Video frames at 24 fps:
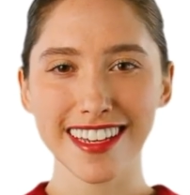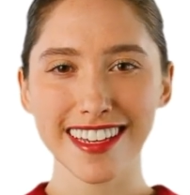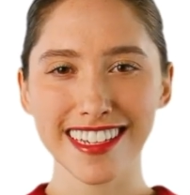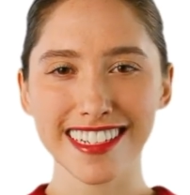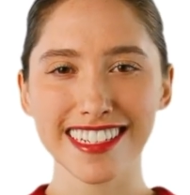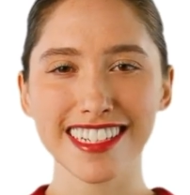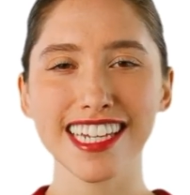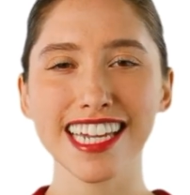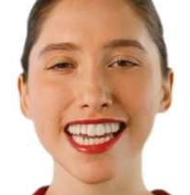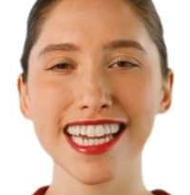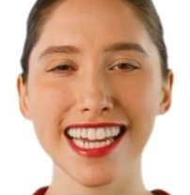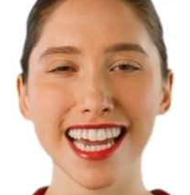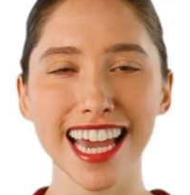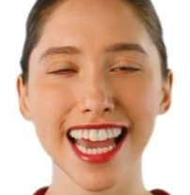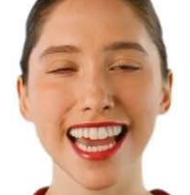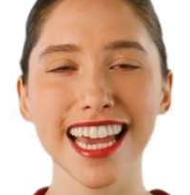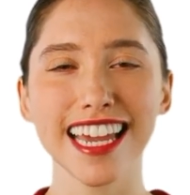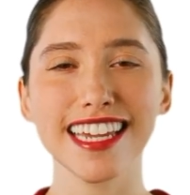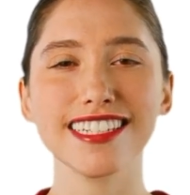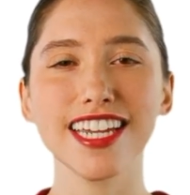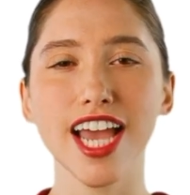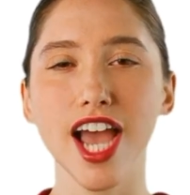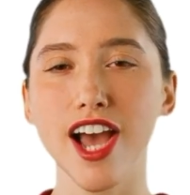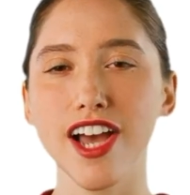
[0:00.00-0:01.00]
Looking
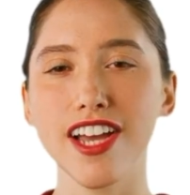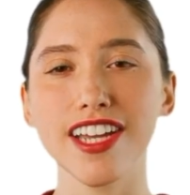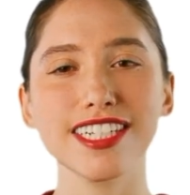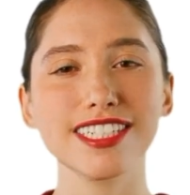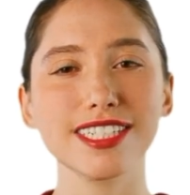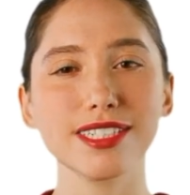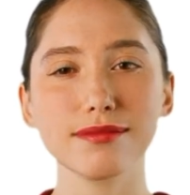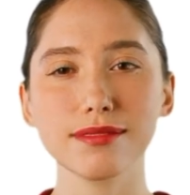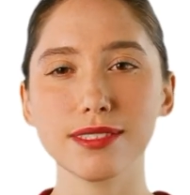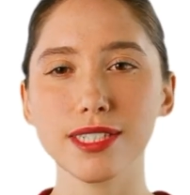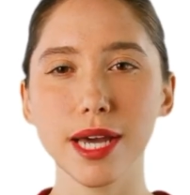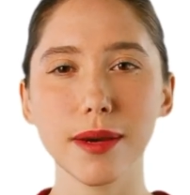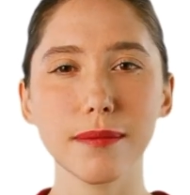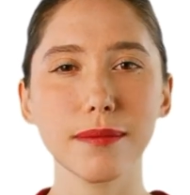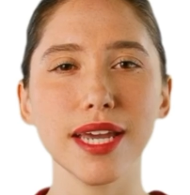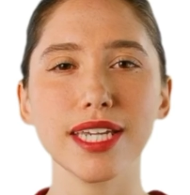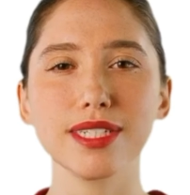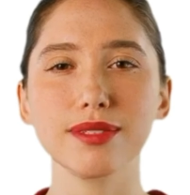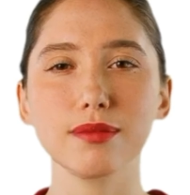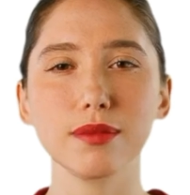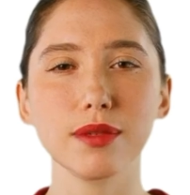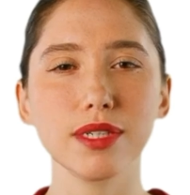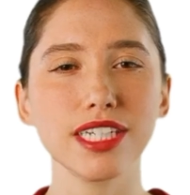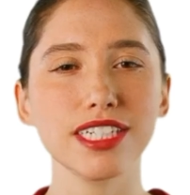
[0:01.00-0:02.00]
ahead,
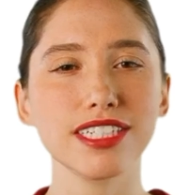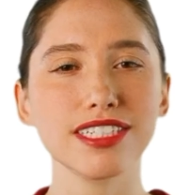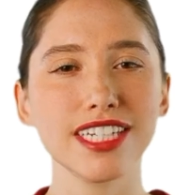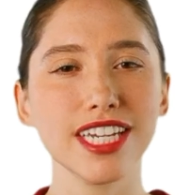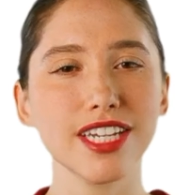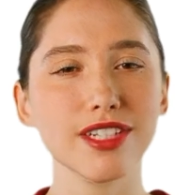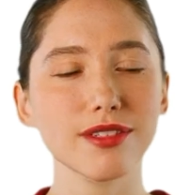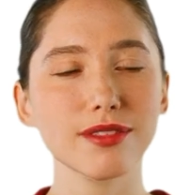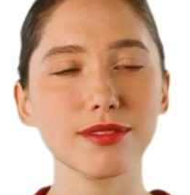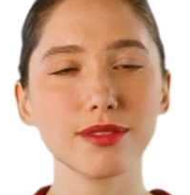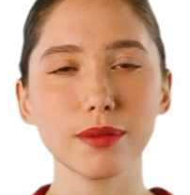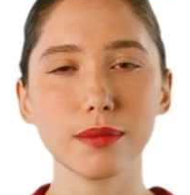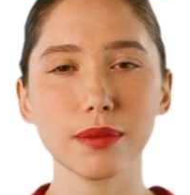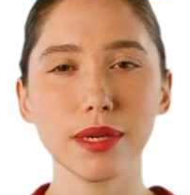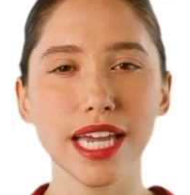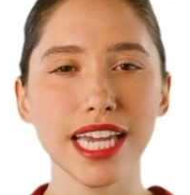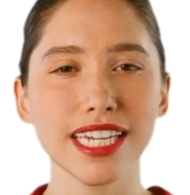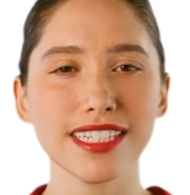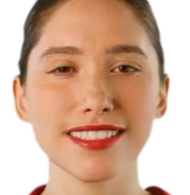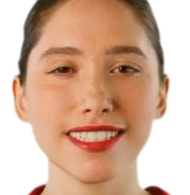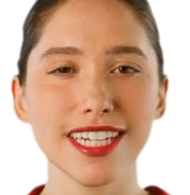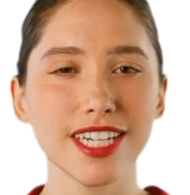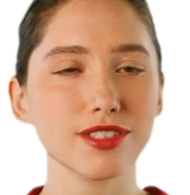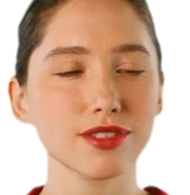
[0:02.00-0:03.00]
RDBMS will continue to play a
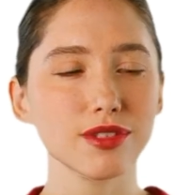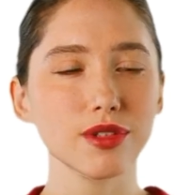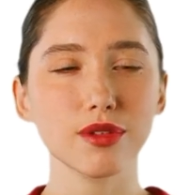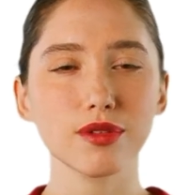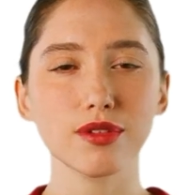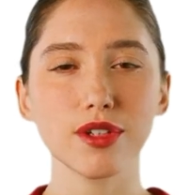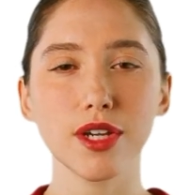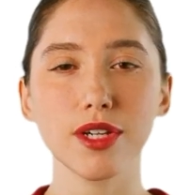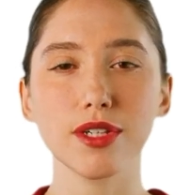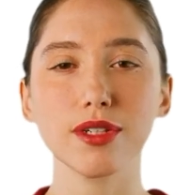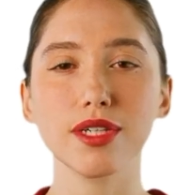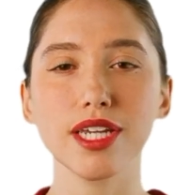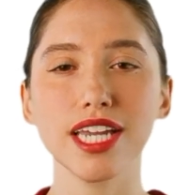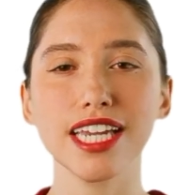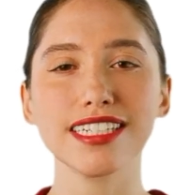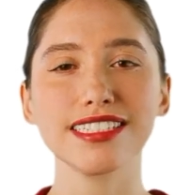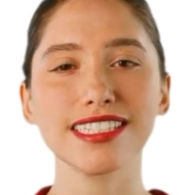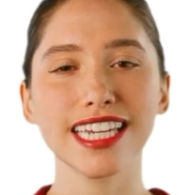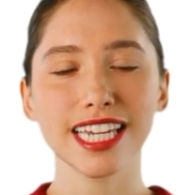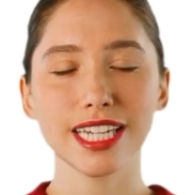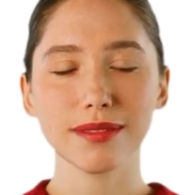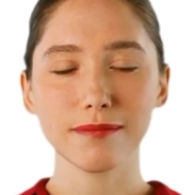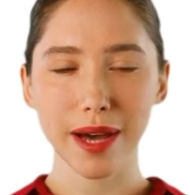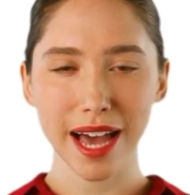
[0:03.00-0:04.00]
central role in
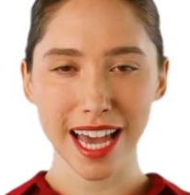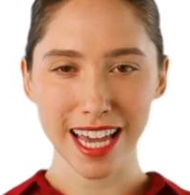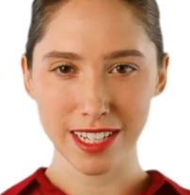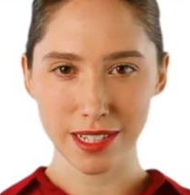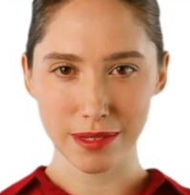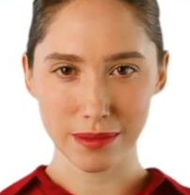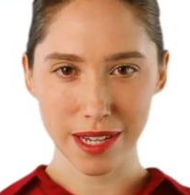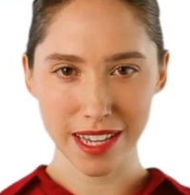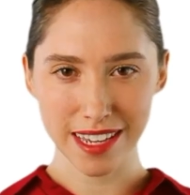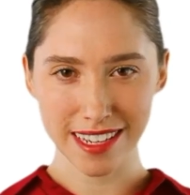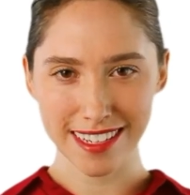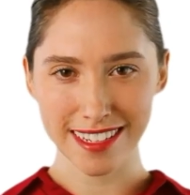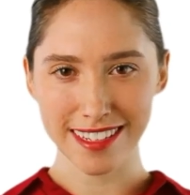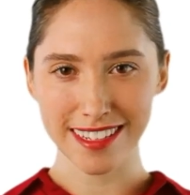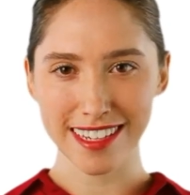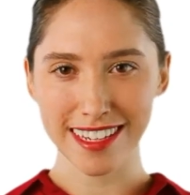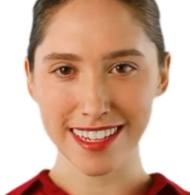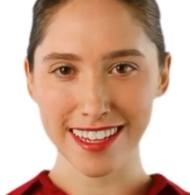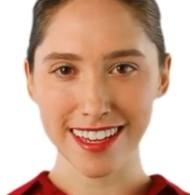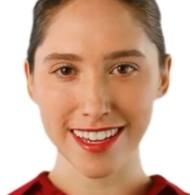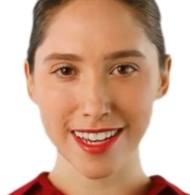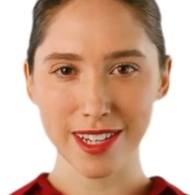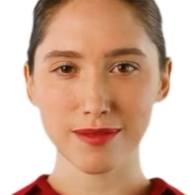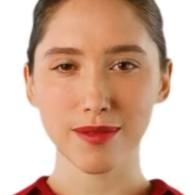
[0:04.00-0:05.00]
data management.
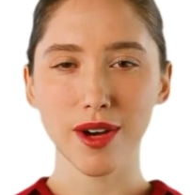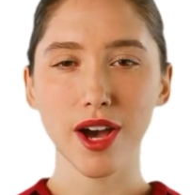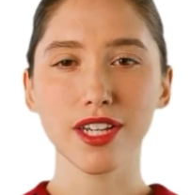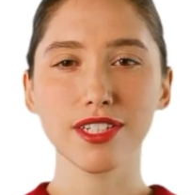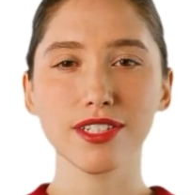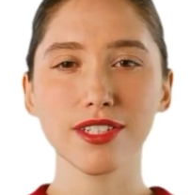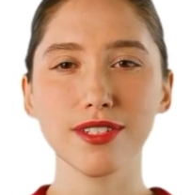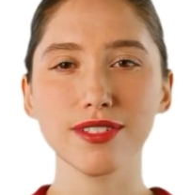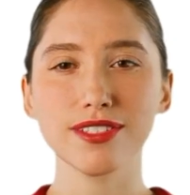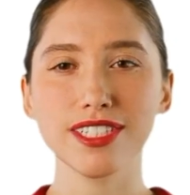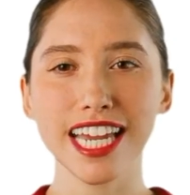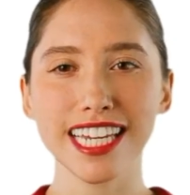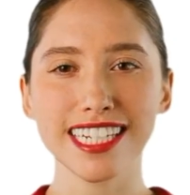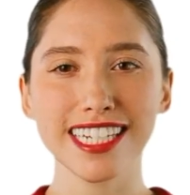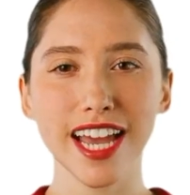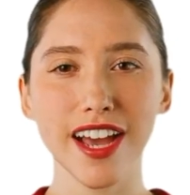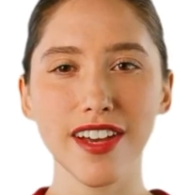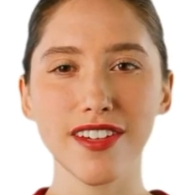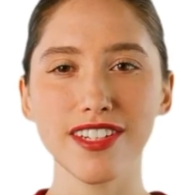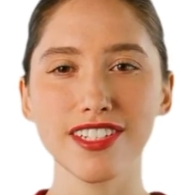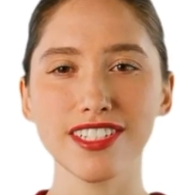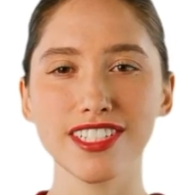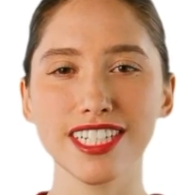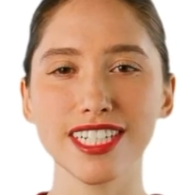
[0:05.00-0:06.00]
While new
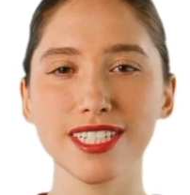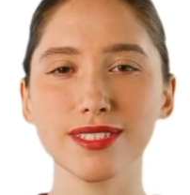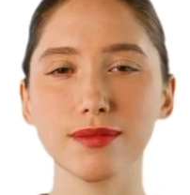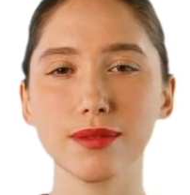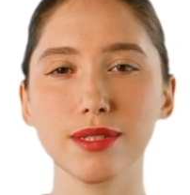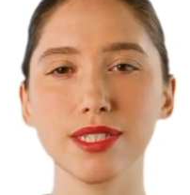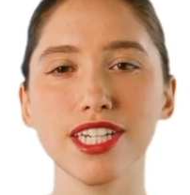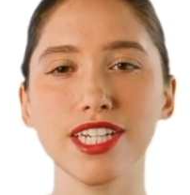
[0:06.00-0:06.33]
technologies will